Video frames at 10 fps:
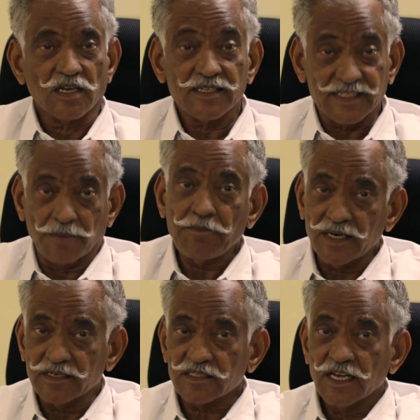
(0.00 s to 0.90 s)
And some
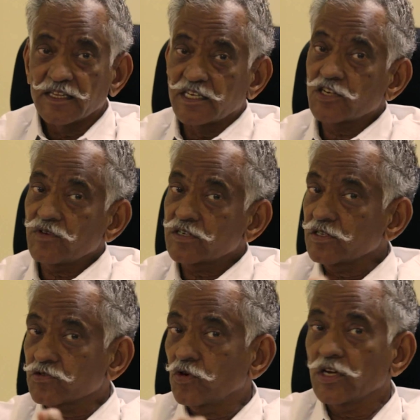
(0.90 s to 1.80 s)
months the
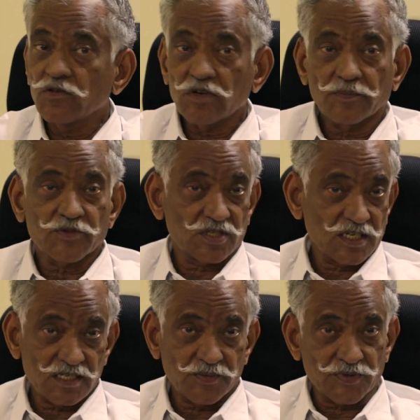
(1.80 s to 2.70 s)
interventions go even up to
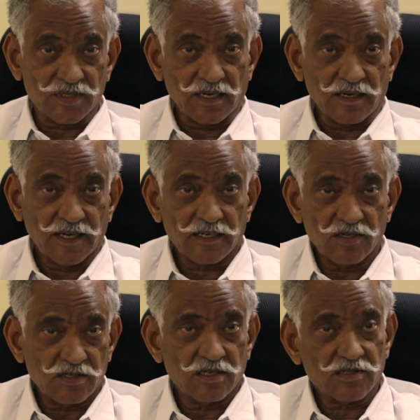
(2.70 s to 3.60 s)
60%.
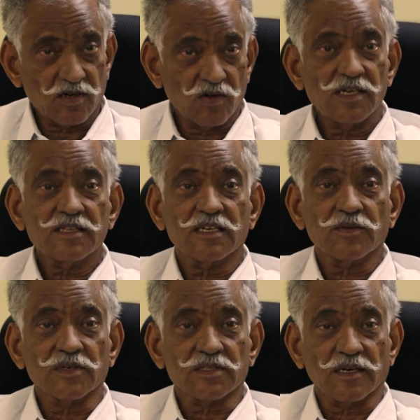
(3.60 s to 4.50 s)
Diagnostics are only
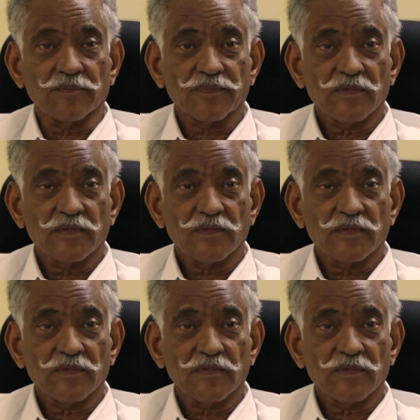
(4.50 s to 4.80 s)
30%.